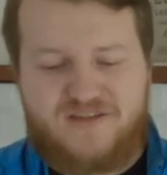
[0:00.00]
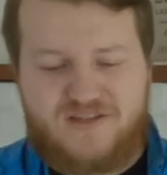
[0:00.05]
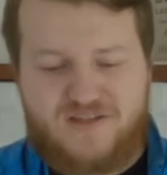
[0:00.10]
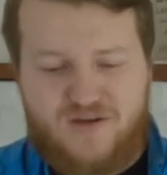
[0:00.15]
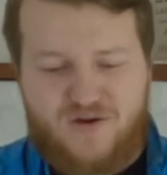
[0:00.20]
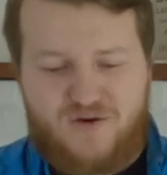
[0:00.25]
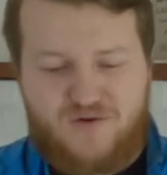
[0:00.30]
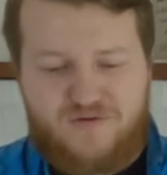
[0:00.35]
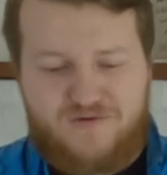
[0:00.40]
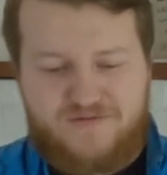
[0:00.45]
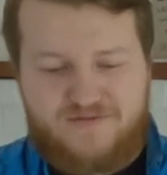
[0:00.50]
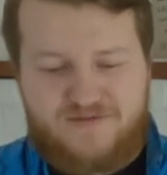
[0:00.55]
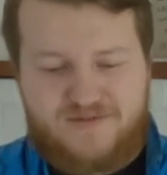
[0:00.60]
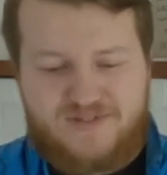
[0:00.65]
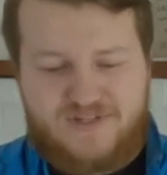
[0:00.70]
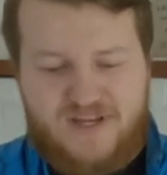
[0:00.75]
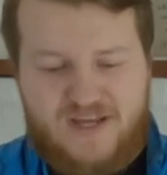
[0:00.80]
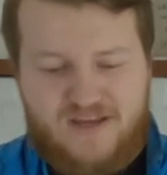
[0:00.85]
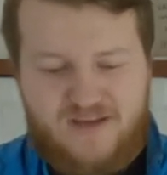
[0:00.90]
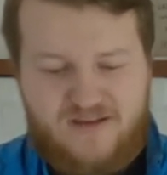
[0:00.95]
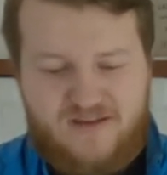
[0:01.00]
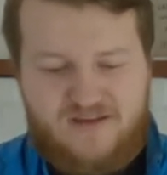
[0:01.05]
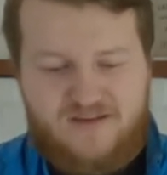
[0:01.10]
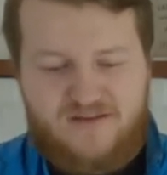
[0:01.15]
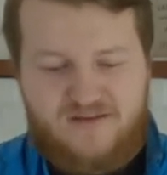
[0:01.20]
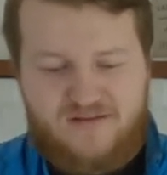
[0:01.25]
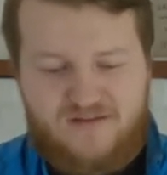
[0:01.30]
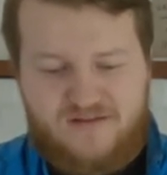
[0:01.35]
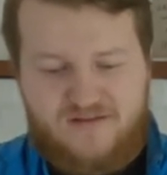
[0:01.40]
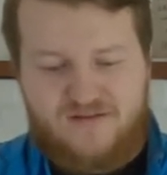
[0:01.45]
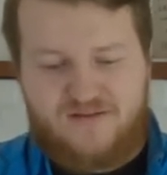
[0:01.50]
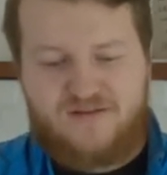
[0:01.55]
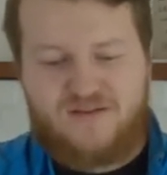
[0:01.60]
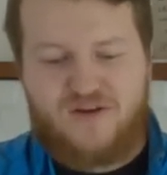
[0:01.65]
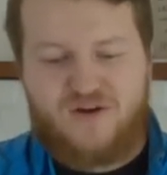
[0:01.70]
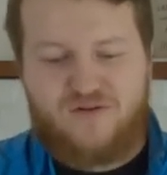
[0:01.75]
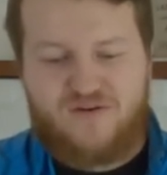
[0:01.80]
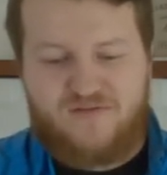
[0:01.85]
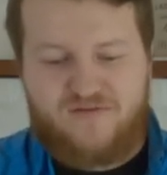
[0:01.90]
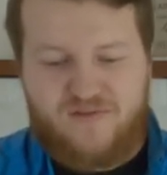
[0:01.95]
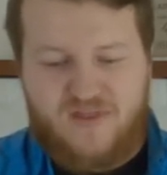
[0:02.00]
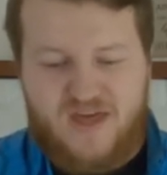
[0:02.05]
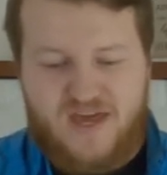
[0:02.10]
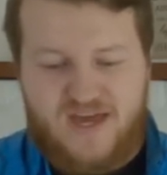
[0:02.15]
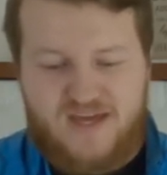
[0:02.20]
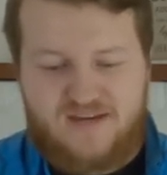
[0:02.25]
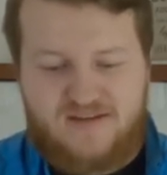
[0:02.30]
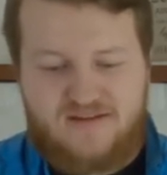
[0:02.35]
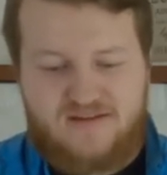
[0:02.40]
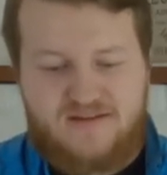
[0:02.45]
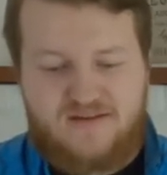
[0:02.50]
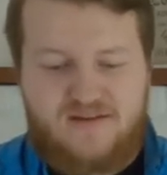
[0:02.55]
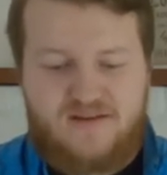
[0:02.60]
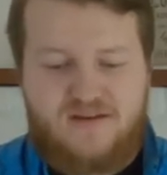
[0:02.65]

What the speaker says: So take note of that.